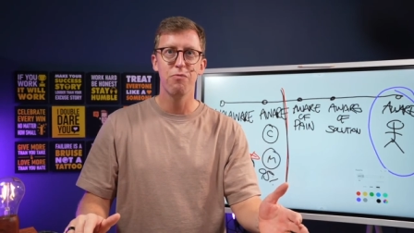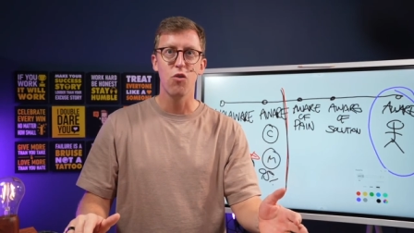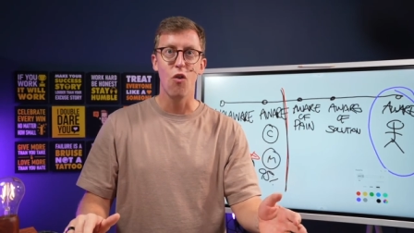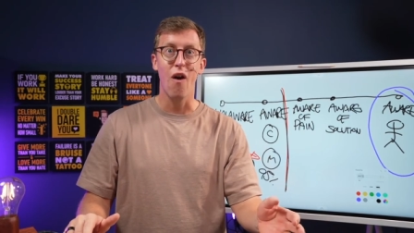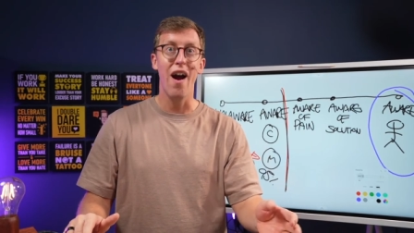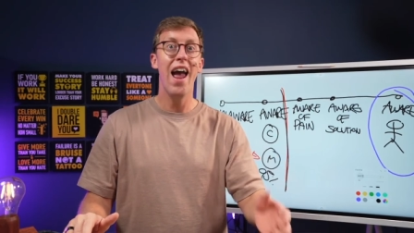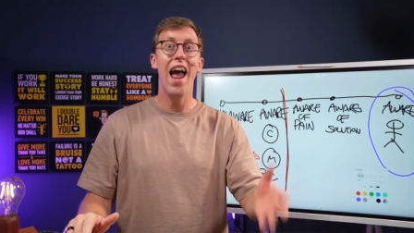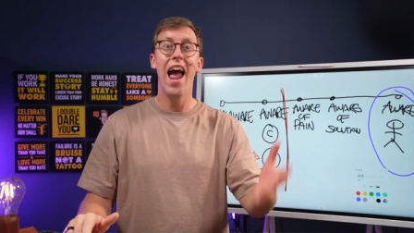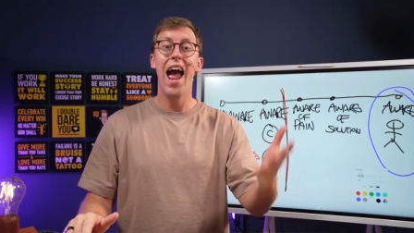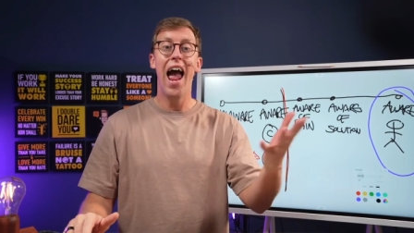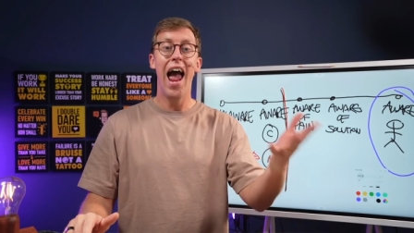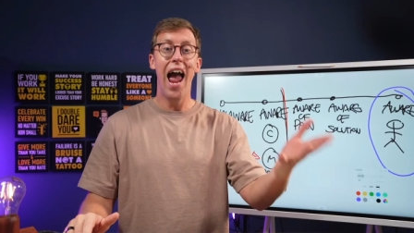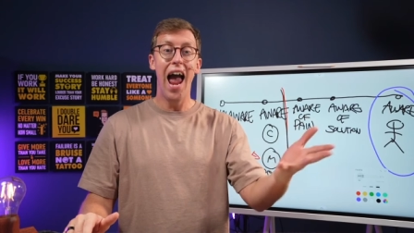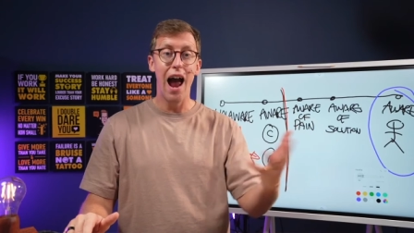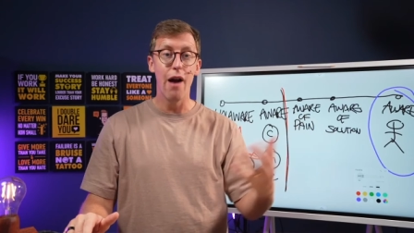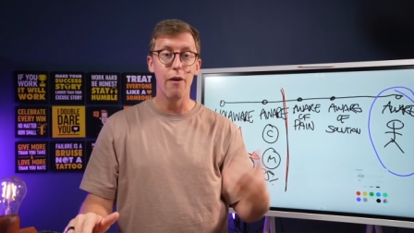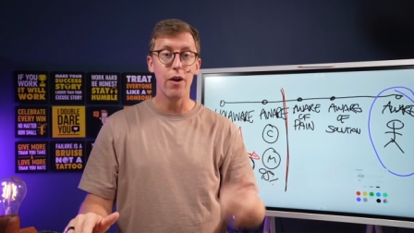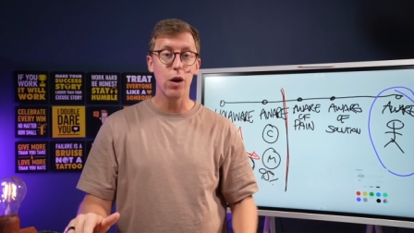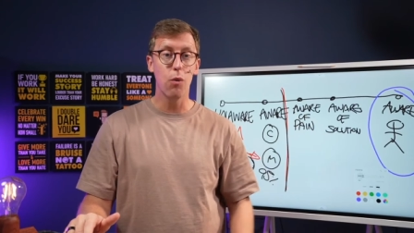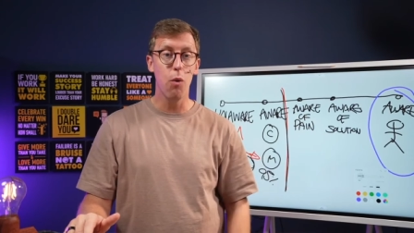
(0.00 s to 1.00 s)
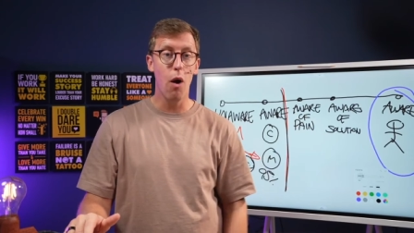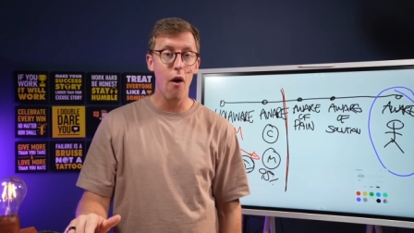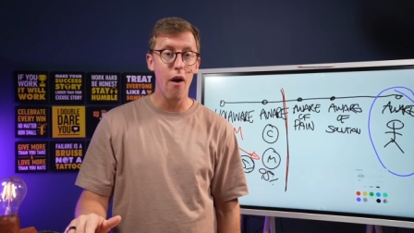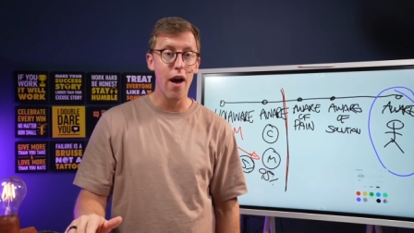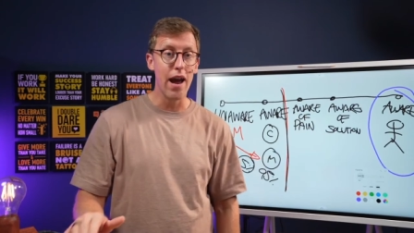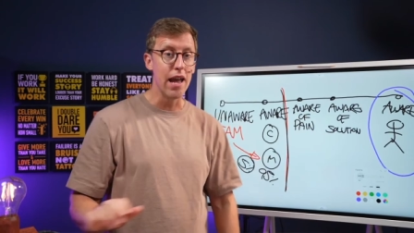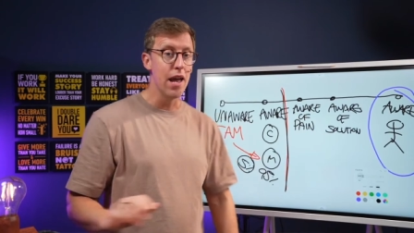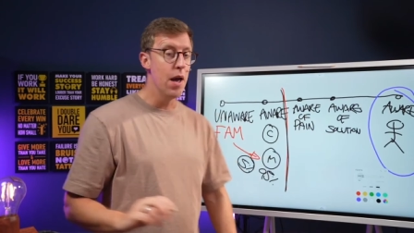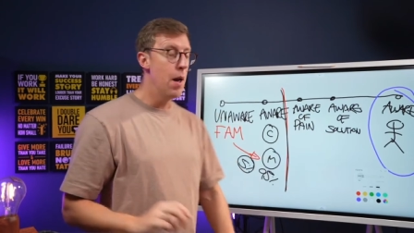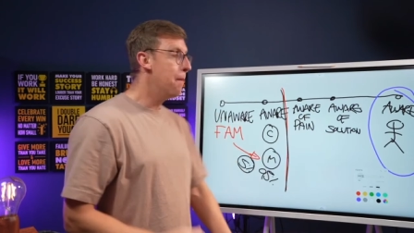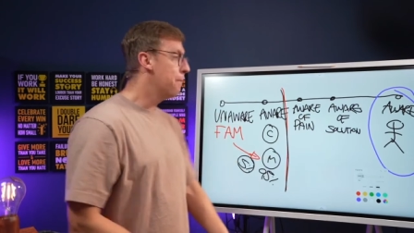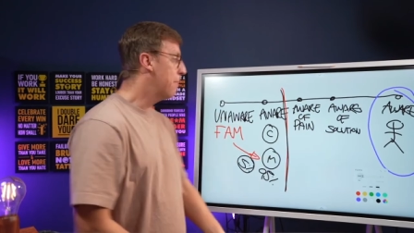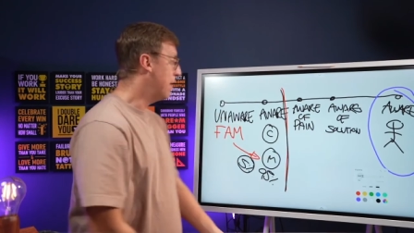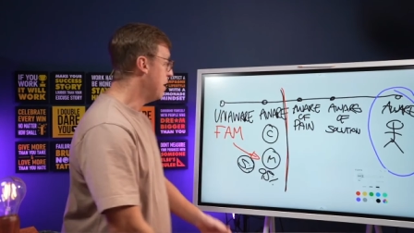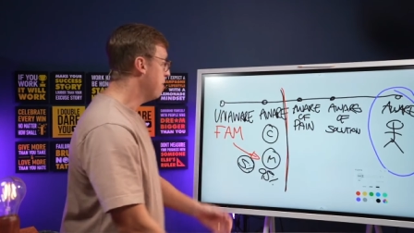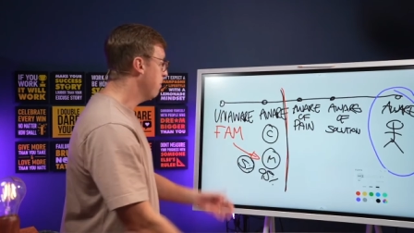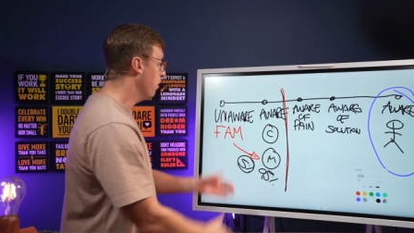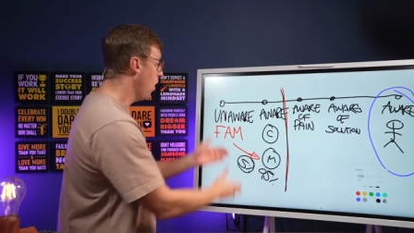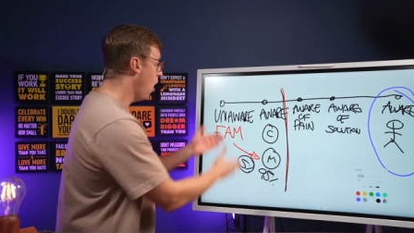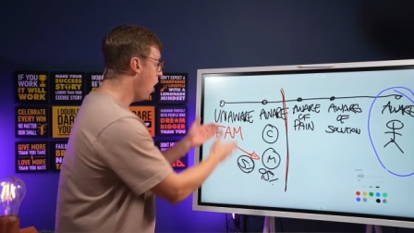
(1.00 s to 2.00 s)
Right? Eric Worre.
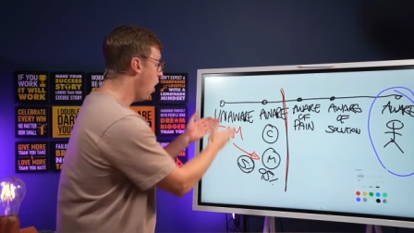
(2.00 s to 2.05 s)
People